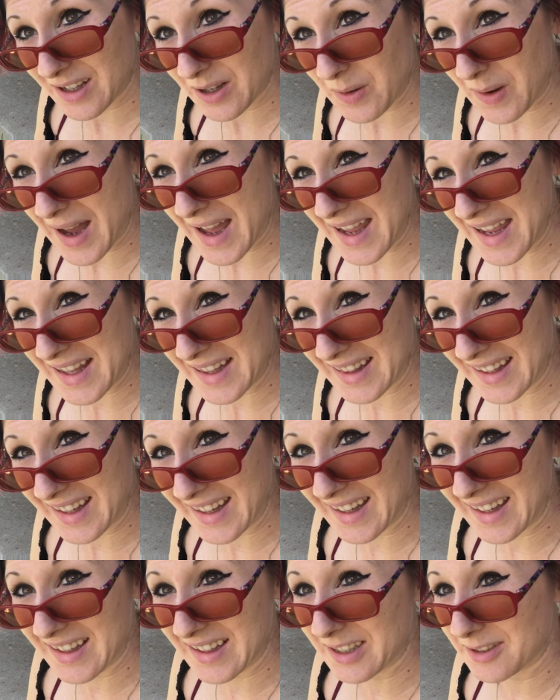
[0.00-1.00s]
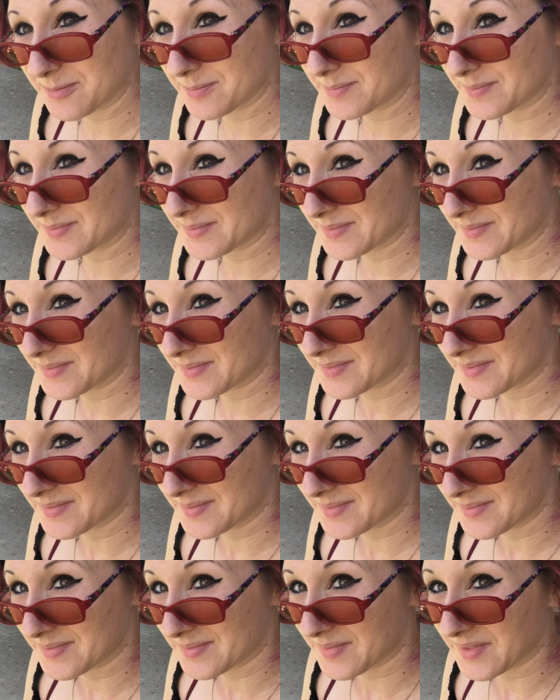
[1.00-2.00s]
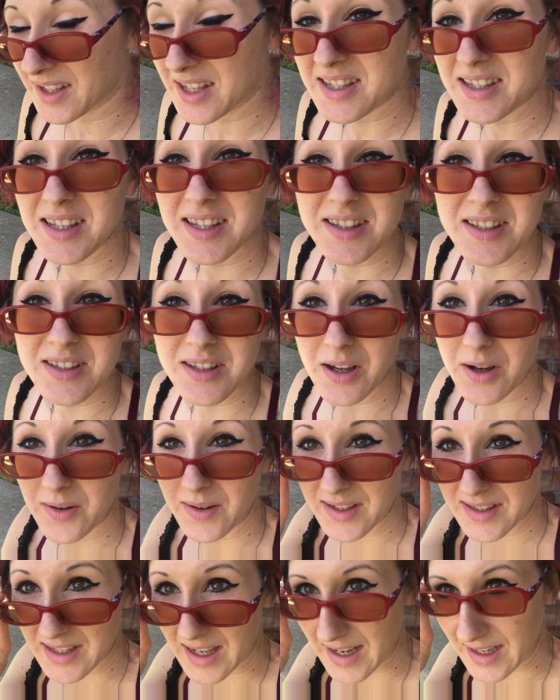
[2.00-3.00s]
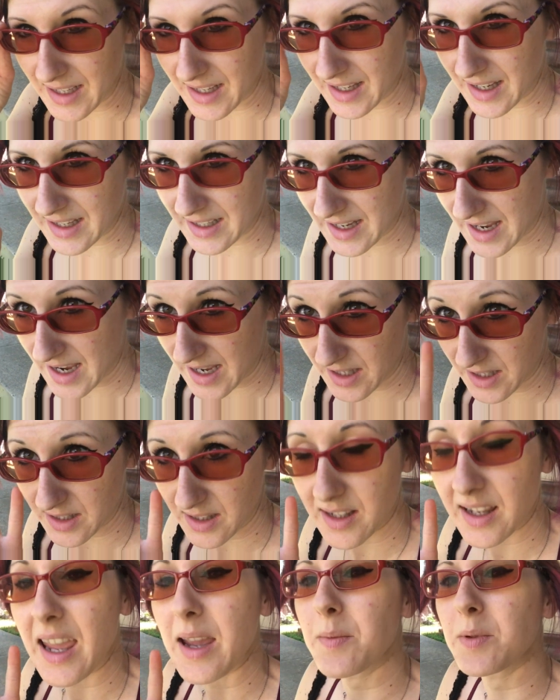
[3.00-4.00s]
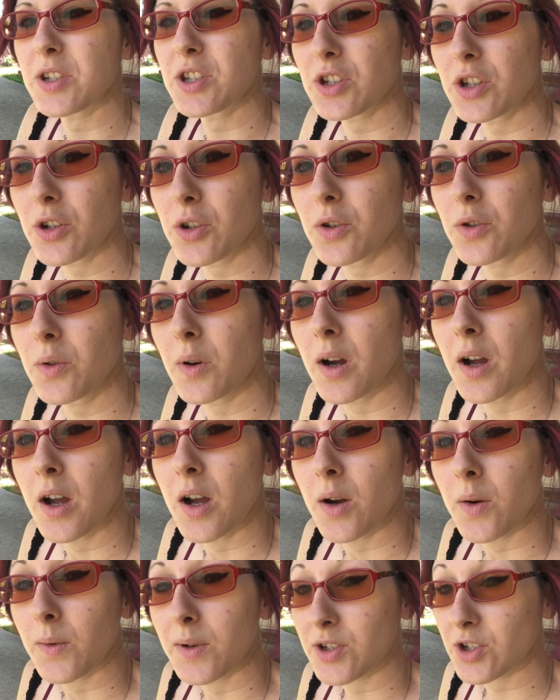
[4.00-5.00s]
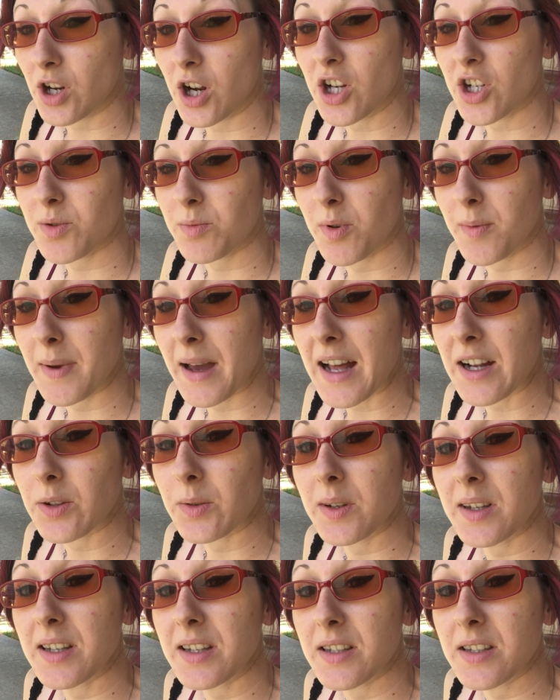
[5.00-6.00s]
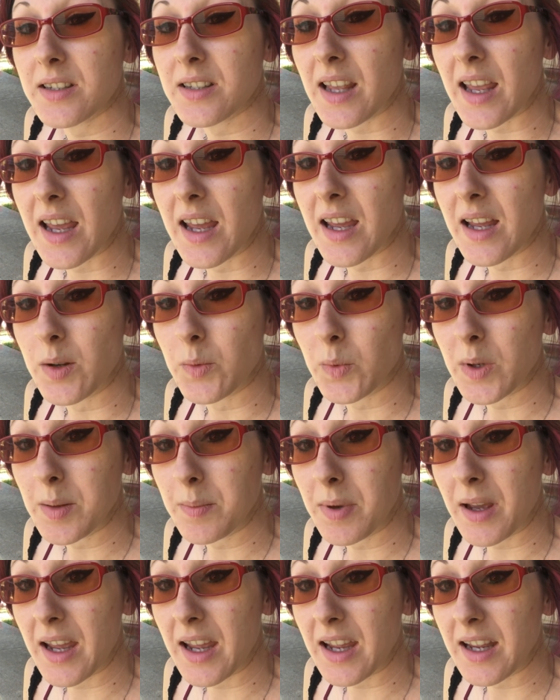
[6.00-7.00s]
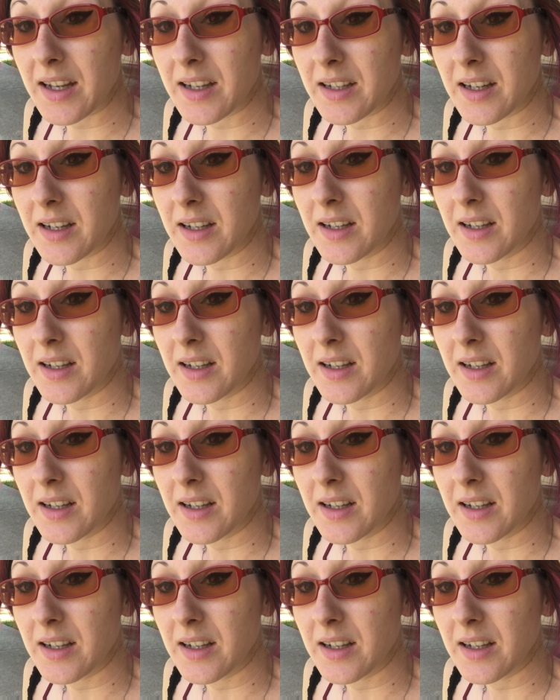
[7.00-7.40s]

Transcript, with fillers: quietly. This is so exciting. And it, had, came with two rechargeable batteries and we paid